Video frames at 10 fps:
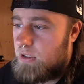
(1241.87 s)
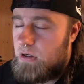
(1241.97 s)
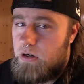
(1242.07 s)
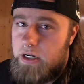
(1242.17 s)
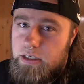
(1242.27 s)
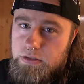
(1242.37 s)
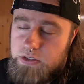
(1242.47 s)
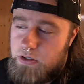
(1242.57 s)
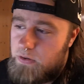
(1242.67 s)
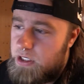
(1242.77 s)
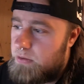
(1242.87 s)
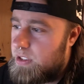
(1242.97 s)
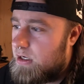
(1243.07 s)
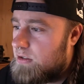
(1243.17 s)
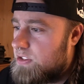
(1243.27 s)
All right, so here
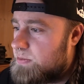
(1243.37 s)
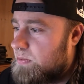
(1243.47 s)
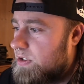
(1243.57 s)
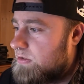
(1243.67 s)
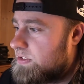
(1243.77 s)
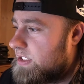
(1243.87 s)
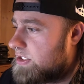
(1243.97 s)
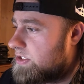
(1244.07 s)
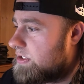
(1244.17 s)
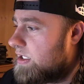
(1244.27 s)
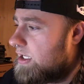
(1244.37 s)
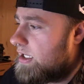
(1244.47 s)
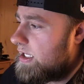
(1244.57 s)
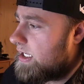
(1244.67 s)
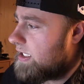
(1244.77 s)
we are in the spoiler section.
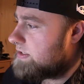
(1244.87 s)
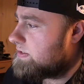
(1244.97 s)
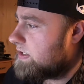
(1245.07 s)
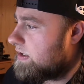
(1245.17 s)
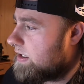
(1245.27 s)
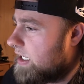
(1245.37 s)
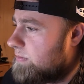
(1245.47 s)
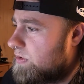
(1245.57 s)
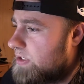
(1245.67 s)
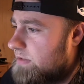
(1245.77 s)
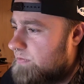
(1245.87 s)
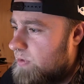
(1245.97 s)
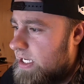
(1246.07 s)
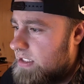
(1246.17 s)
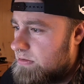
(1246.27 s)
And I won't give
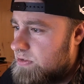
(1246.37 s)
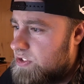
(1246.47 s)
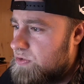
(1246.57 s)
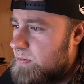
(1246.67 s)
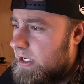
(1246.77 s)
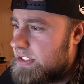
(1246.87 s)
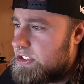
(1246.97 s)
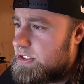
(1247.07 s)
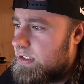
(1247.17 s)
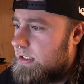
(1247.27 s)
away too much.